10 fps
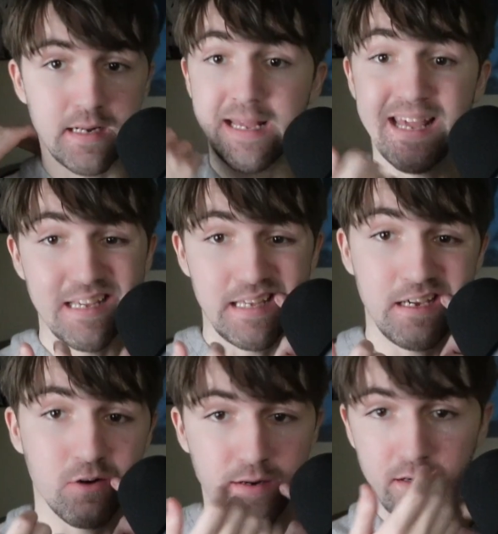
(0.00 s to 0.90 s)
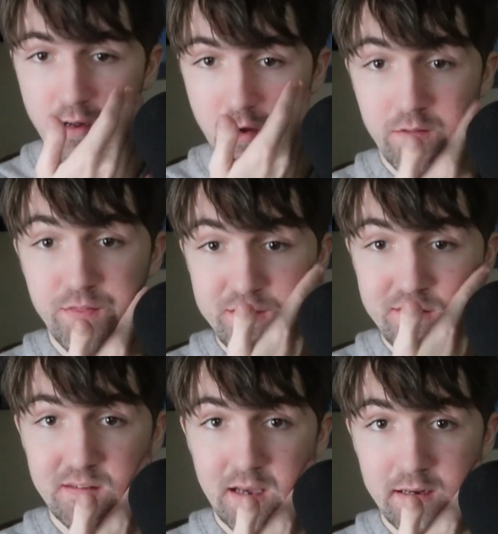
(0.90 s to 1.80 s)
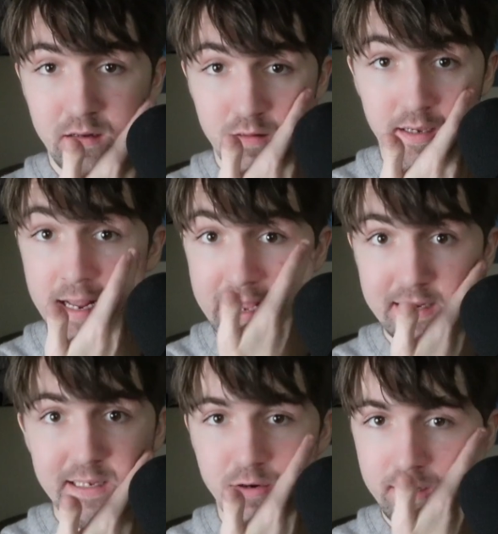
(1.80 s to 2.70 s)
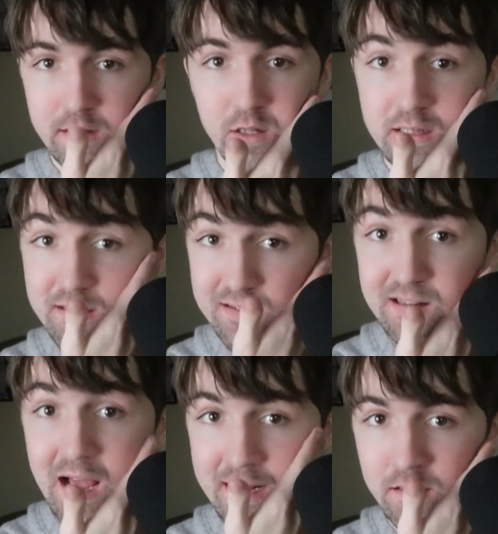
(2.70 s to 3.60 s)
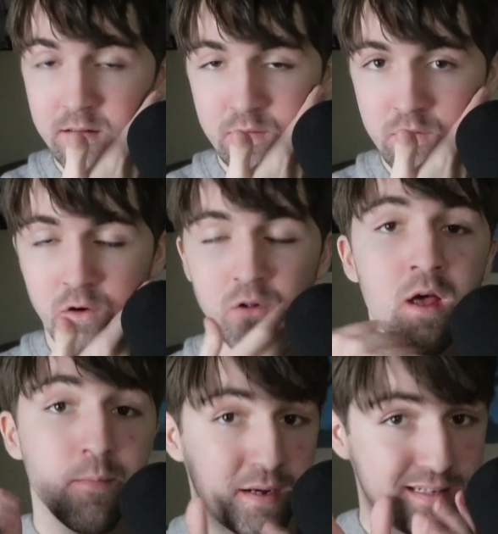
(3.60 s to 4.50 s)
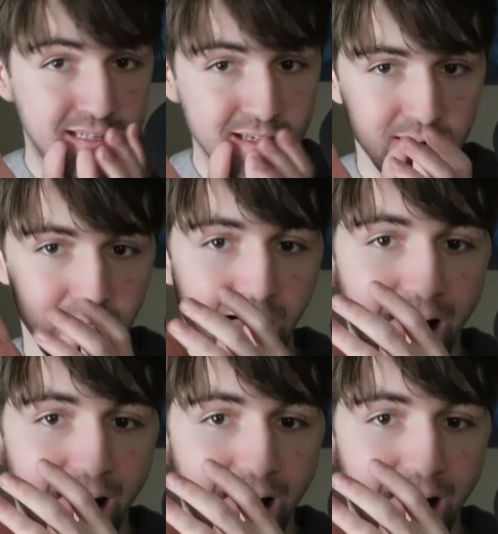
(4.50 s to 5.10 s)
hear it on this side. Like I can't hear it inside the skull. But here,